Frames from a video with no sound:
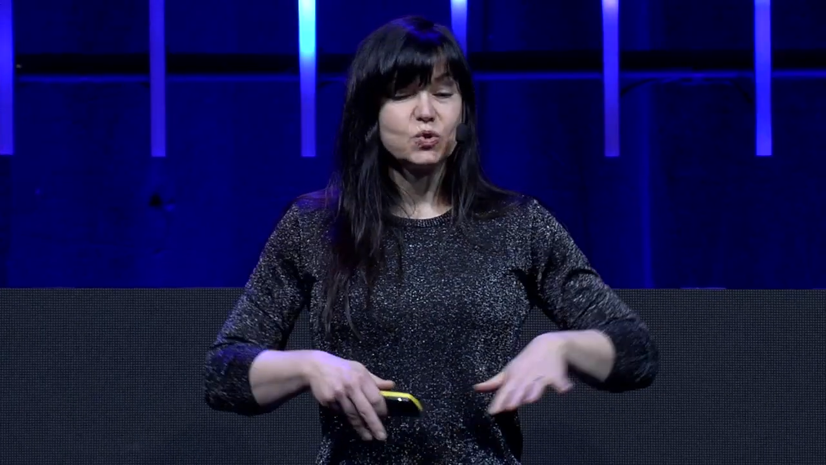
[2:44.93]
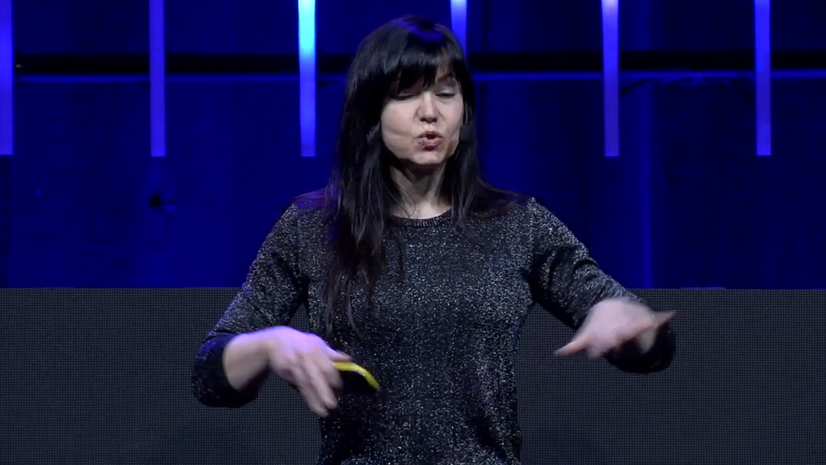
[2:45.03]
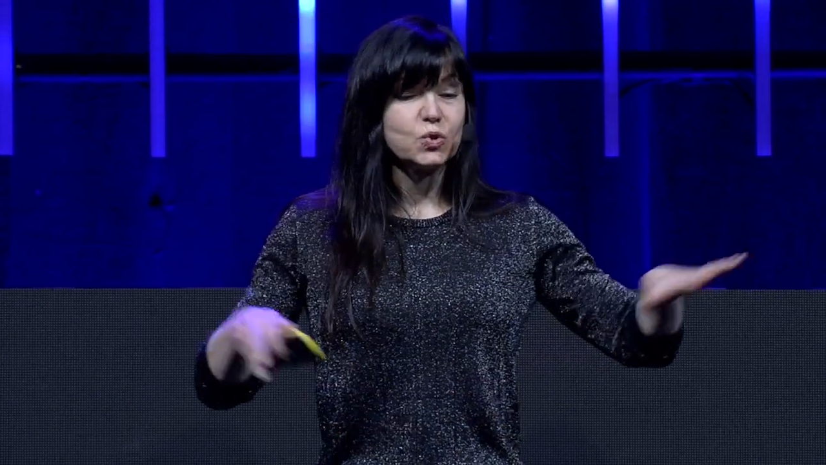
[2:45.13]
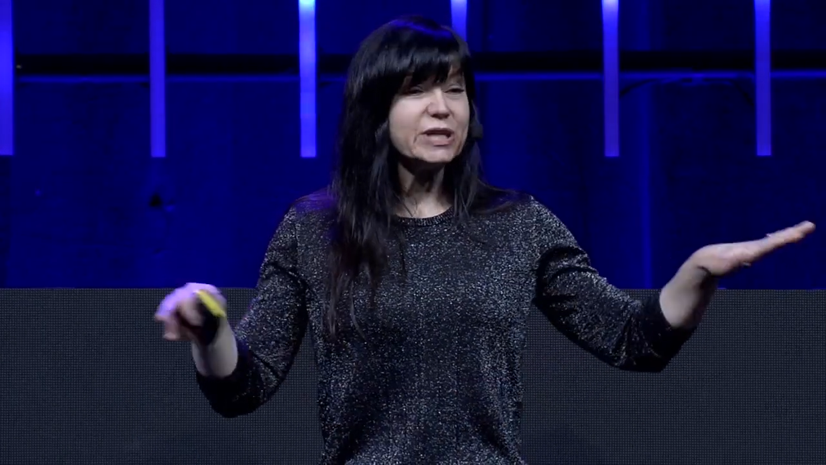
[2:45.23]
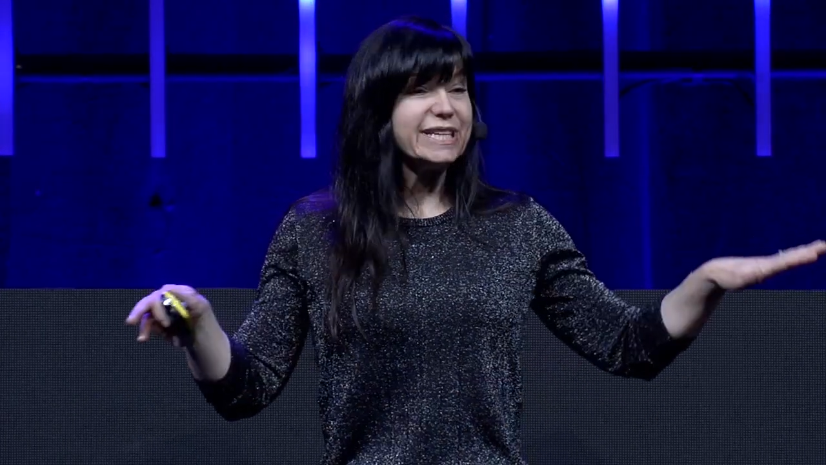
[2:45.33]

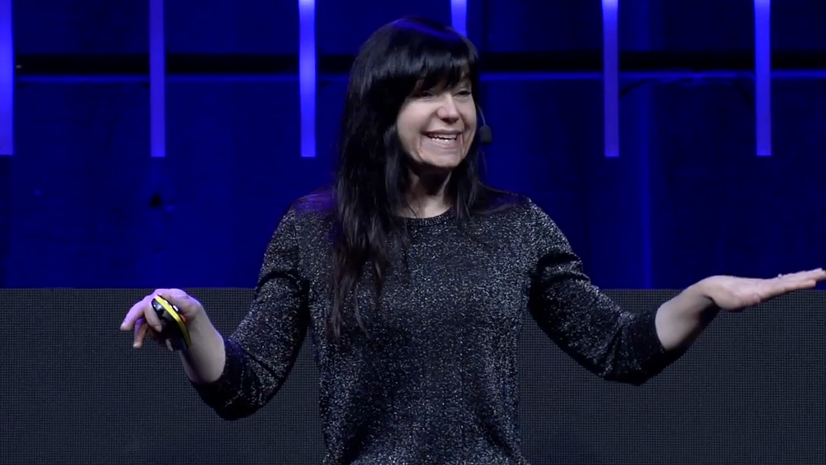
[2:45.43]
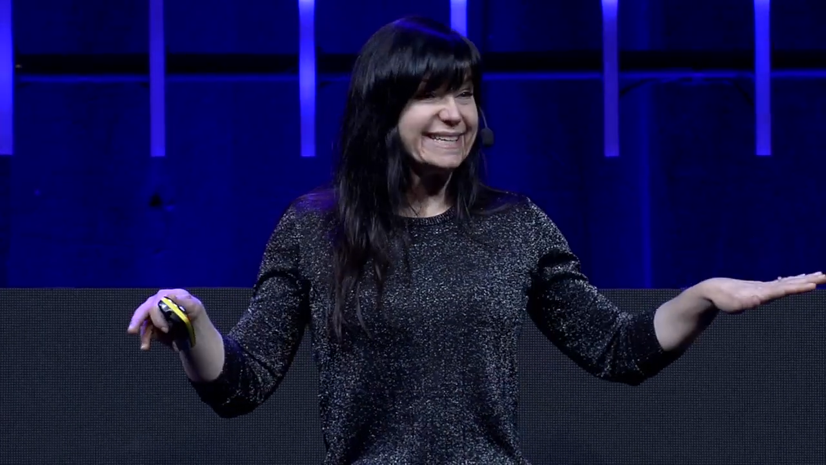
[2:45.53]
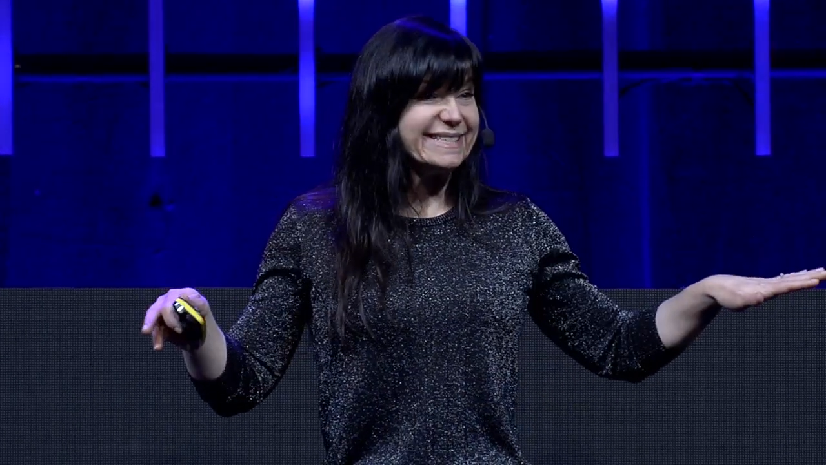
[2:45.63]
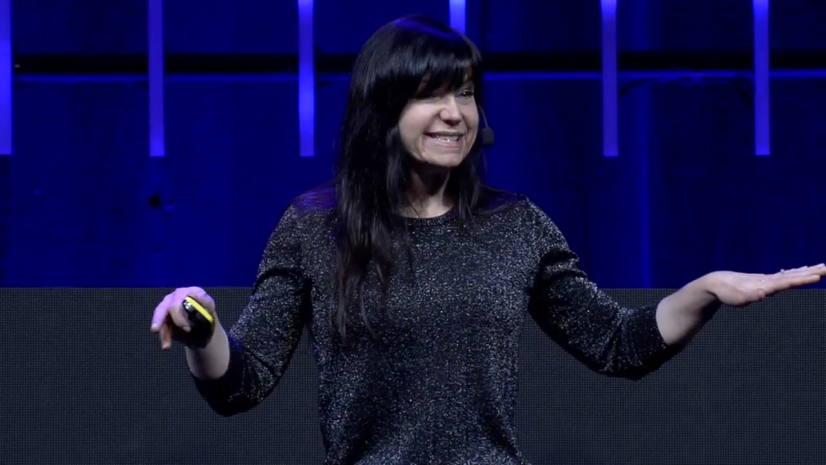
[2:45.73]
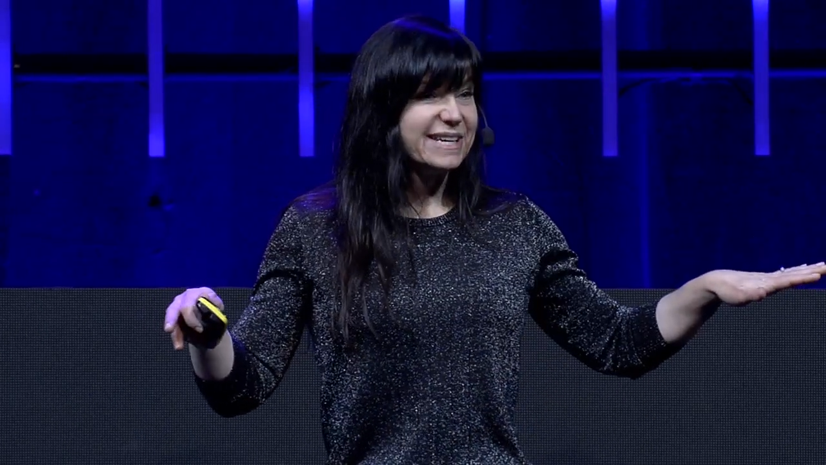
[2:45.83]

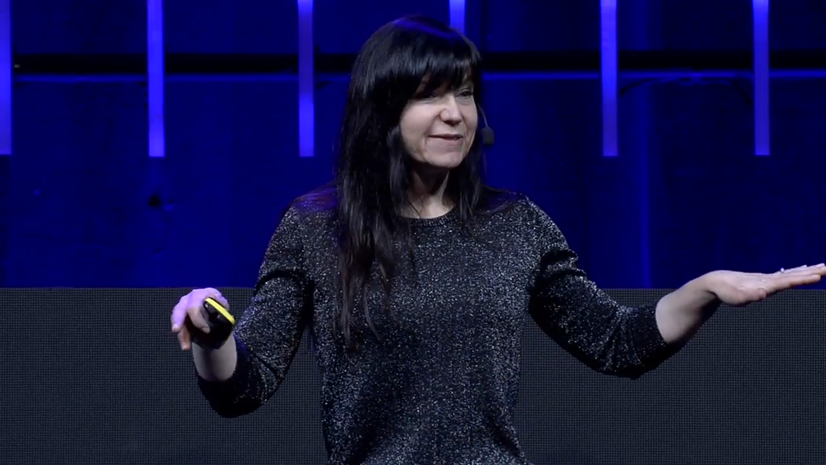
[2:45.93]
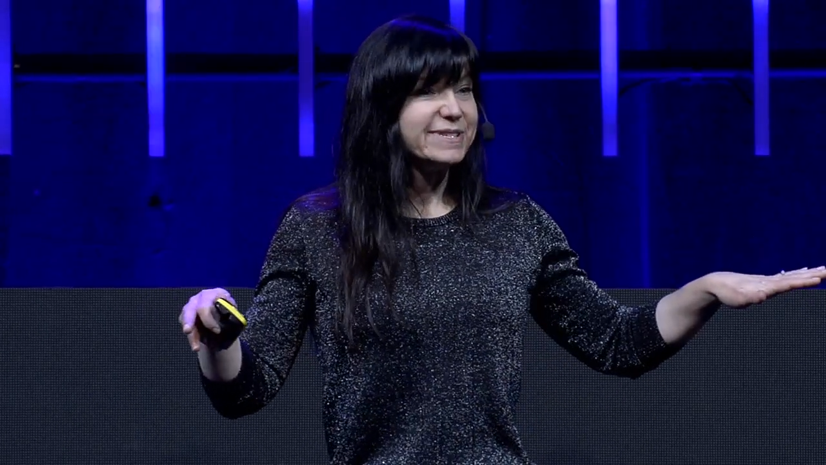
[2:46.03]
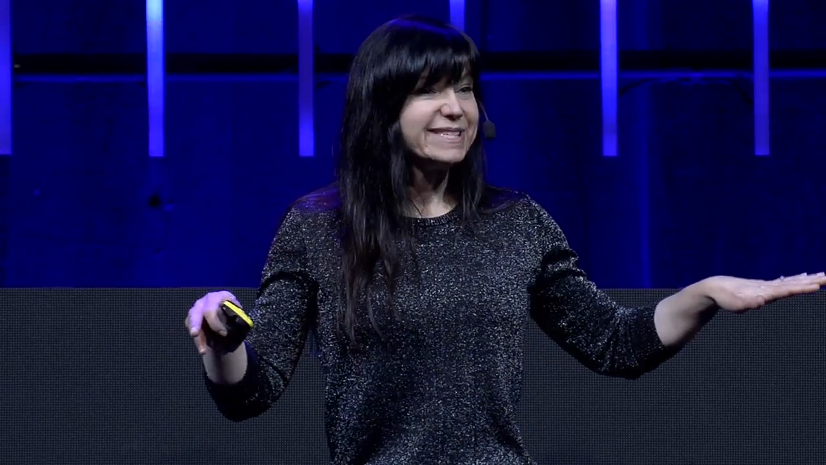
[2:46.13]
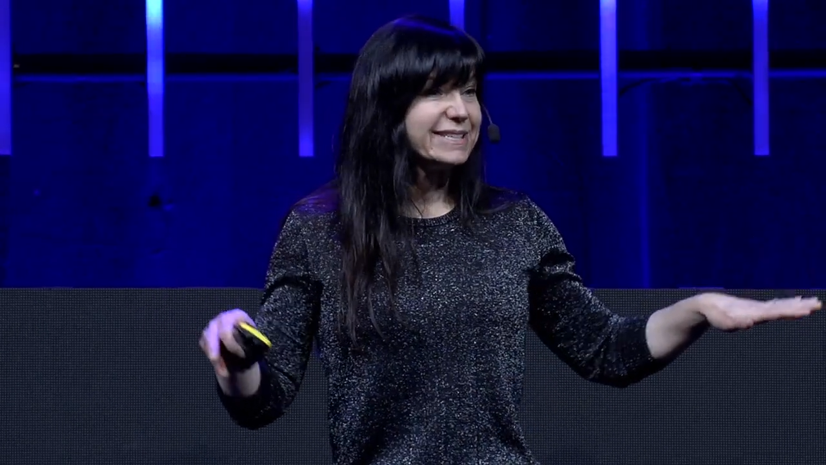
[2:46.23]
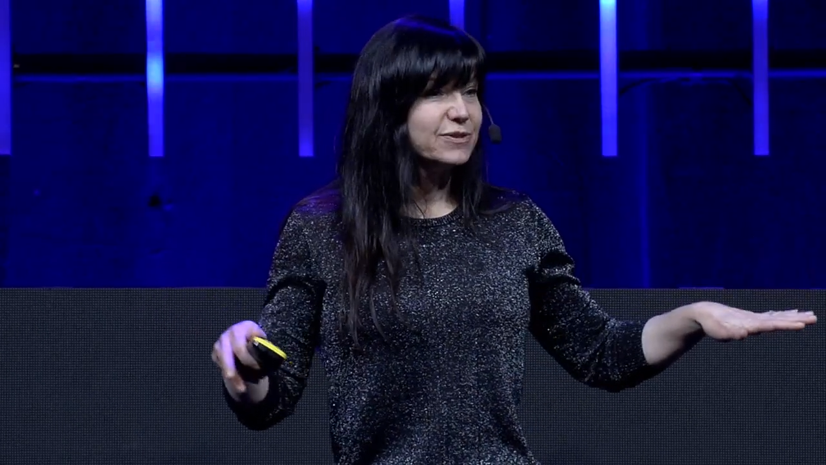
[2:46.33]
trillions of
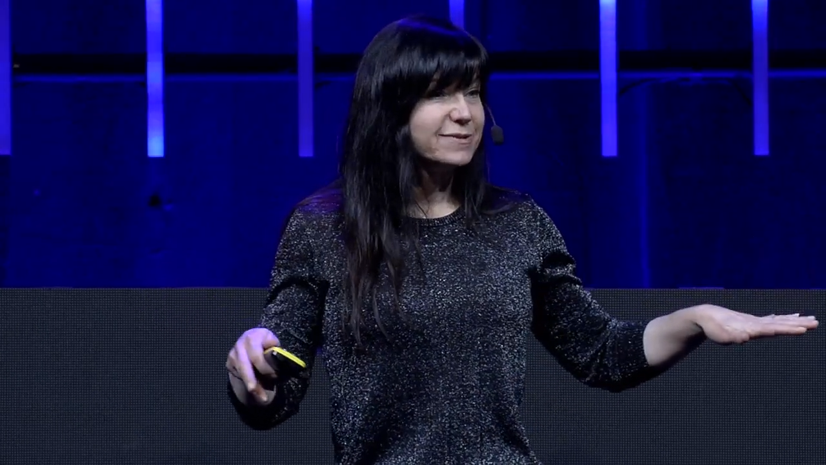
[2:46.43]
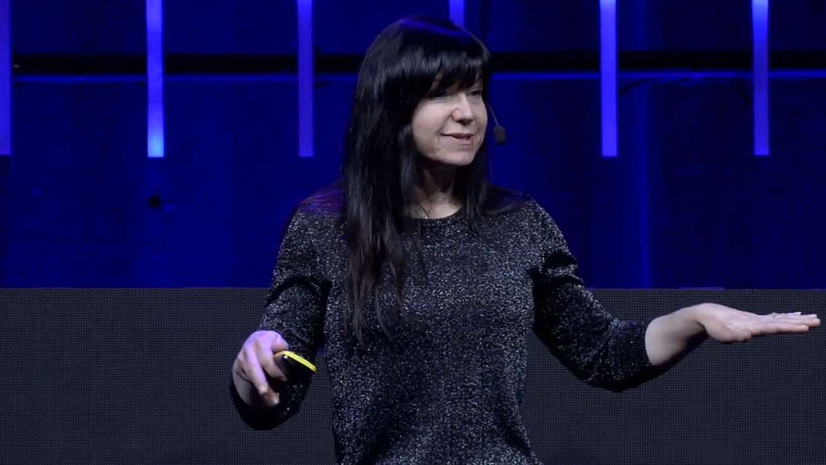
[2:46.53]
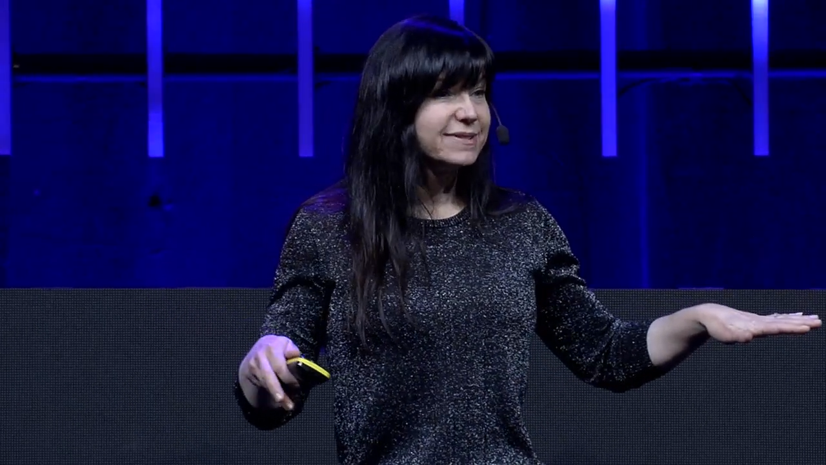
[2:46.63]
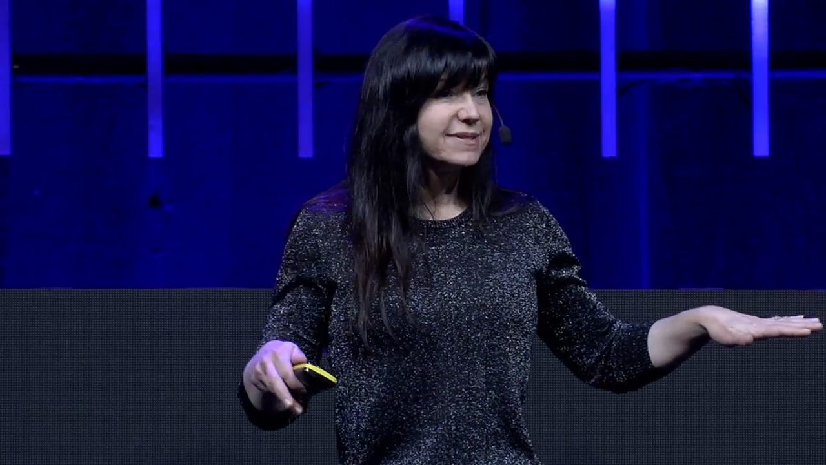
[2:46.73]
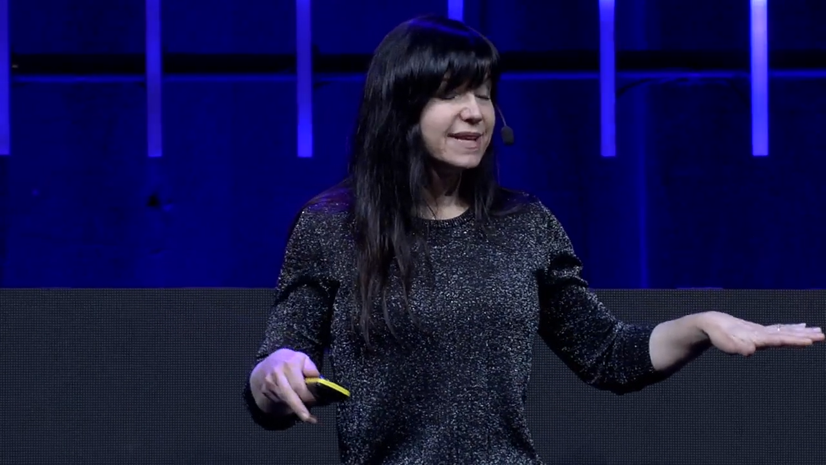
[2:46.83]

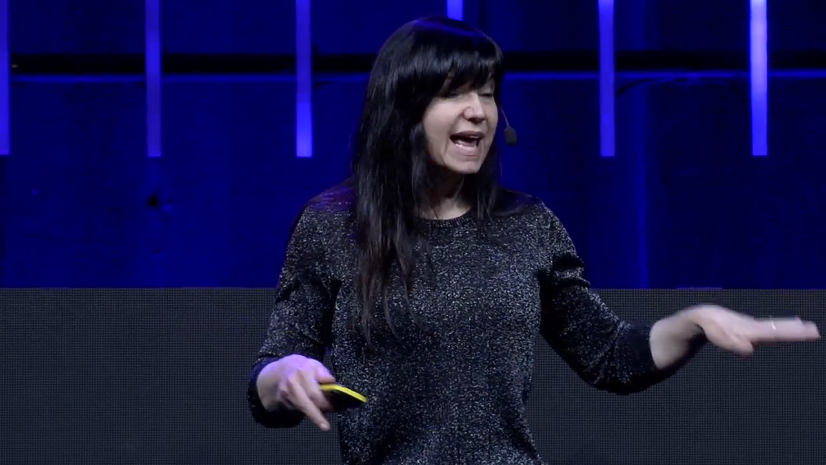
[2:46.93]
signals,